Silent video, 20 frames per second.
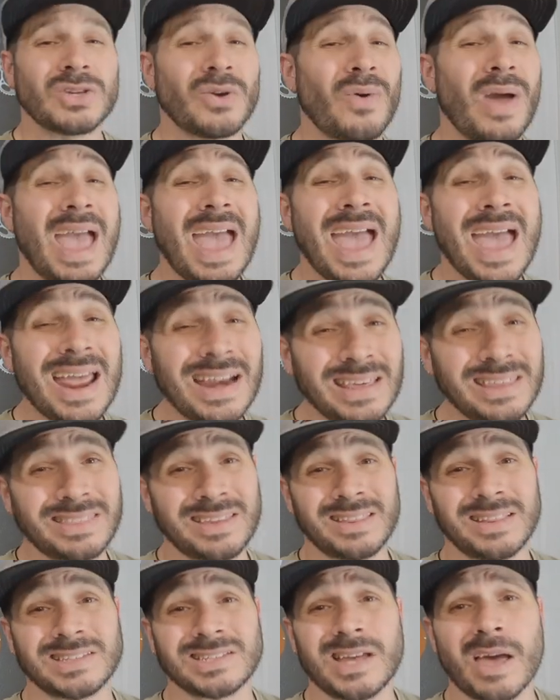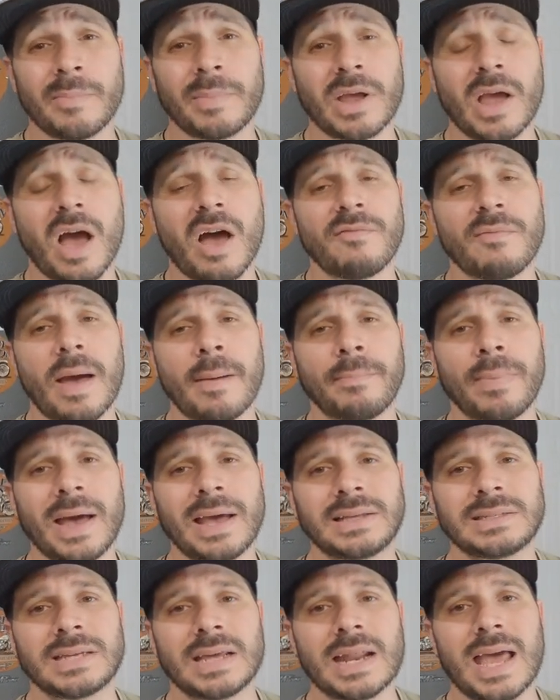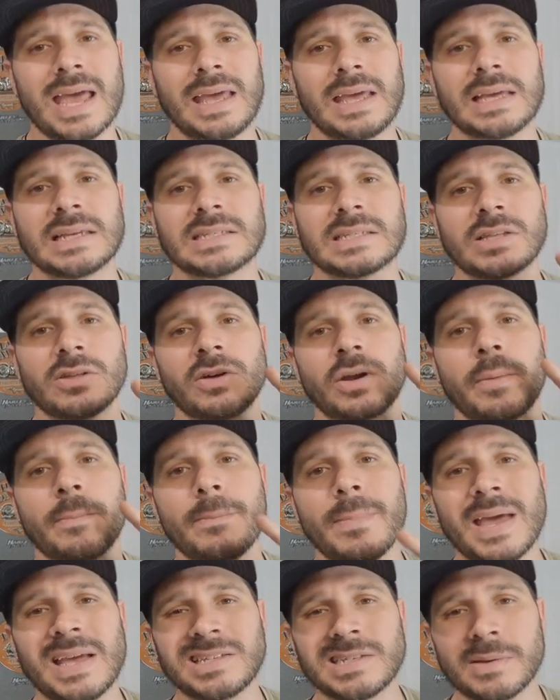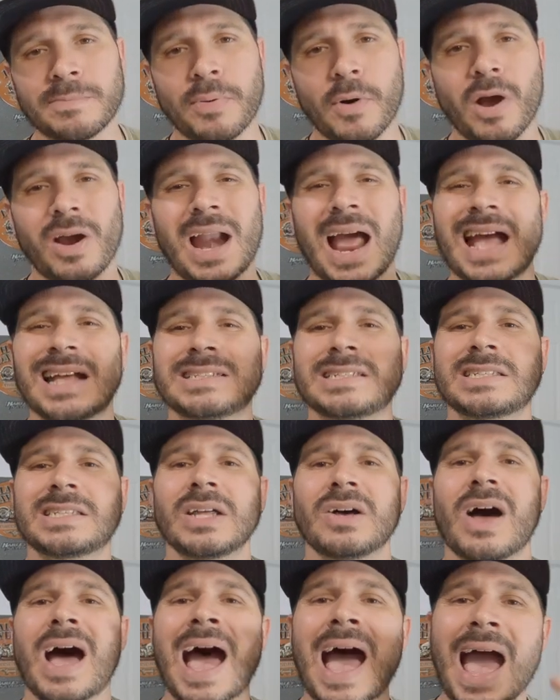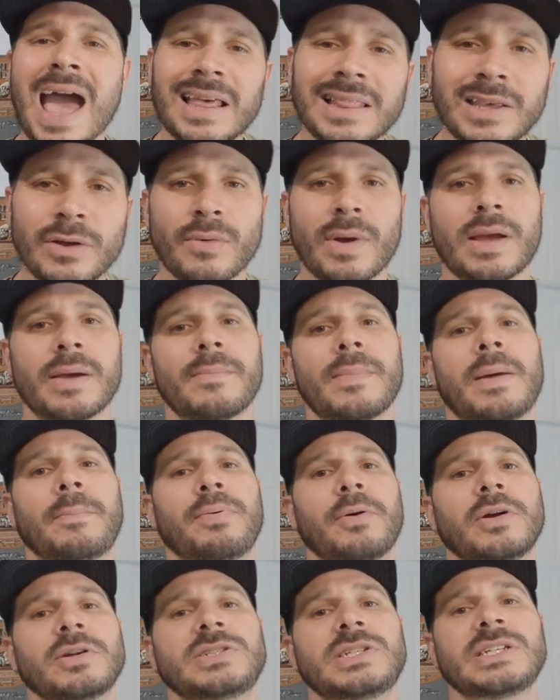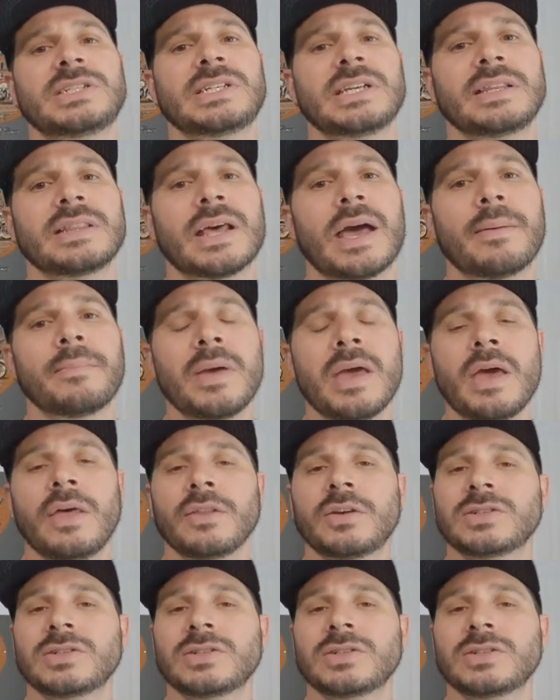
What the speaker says: So anything that's coming off my bike today is still an amazing part. I'd still highly recommend purchasing them.